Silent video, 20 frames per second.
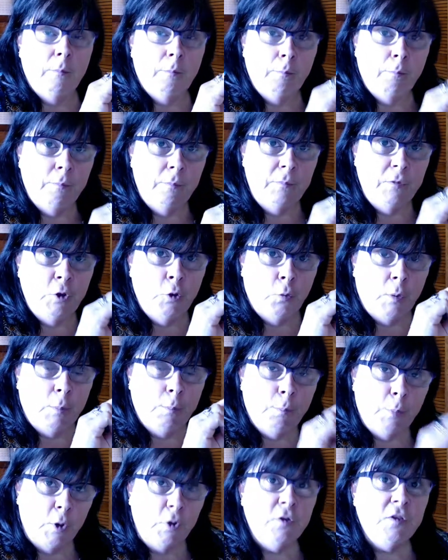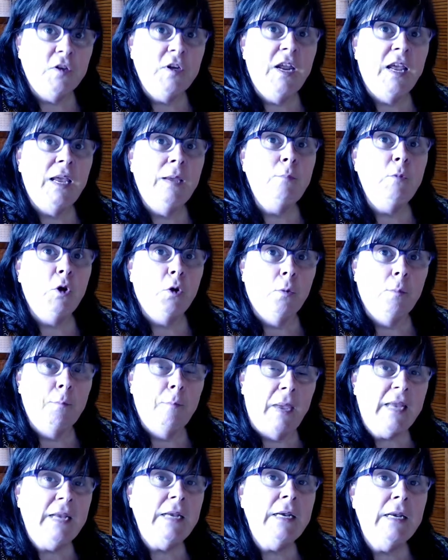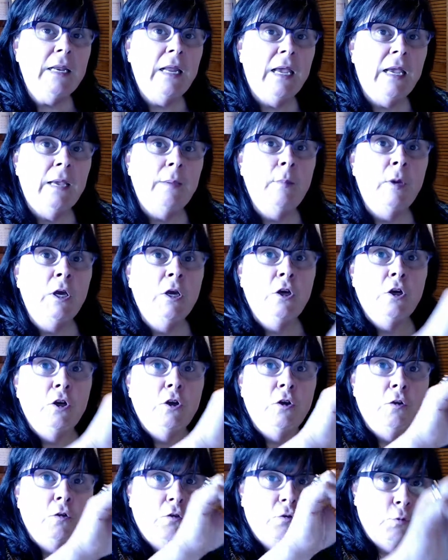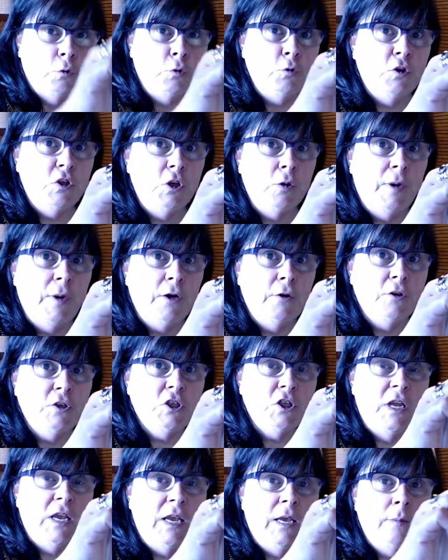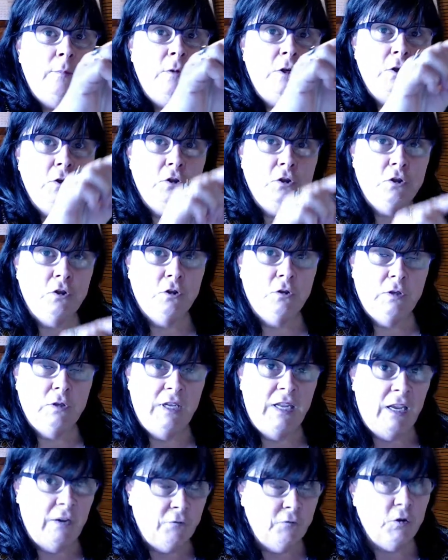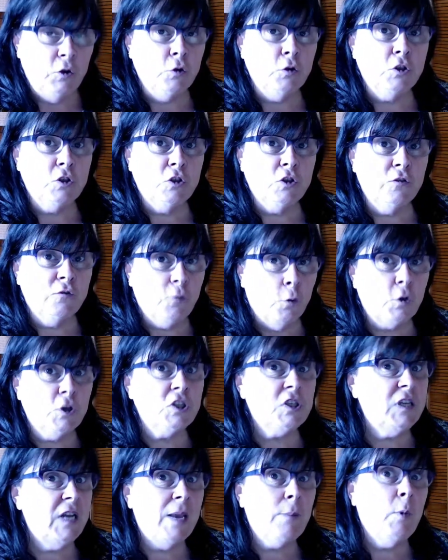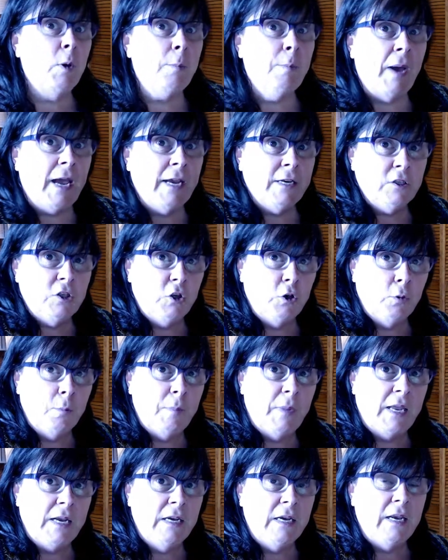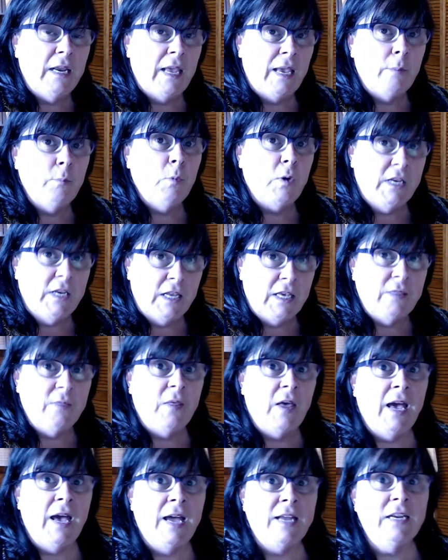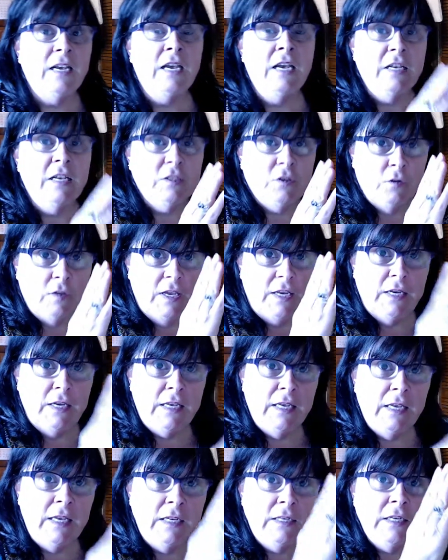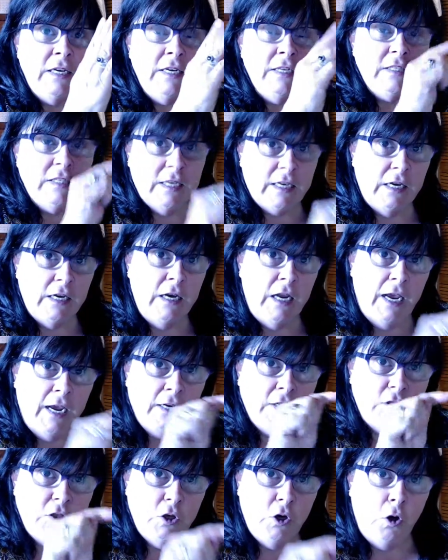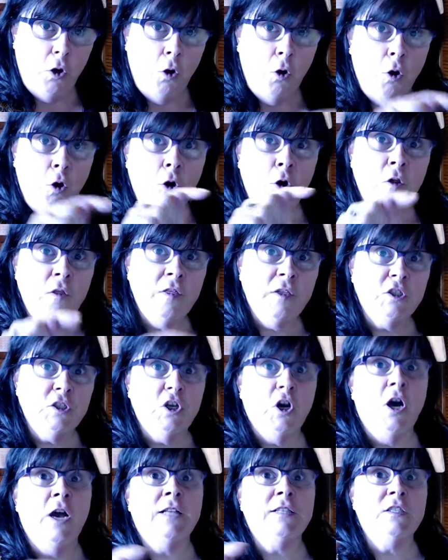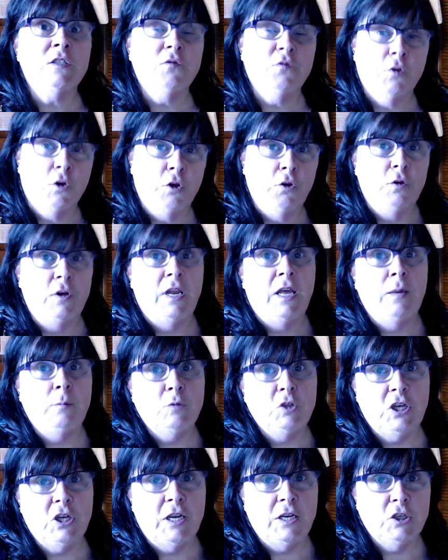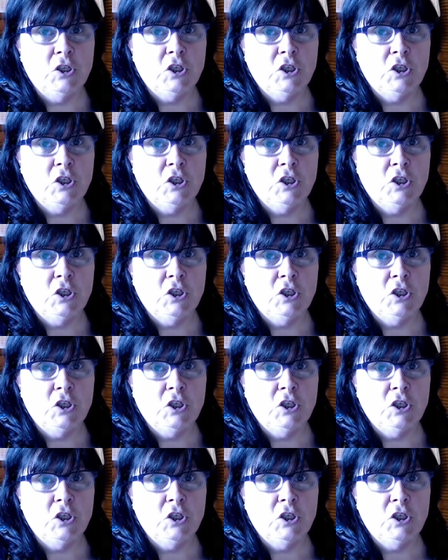your birth name, your maiden name, through to your marriage name. If your divorce name went back to your maiden name, we need that. So they need to connect all the dots for your name change.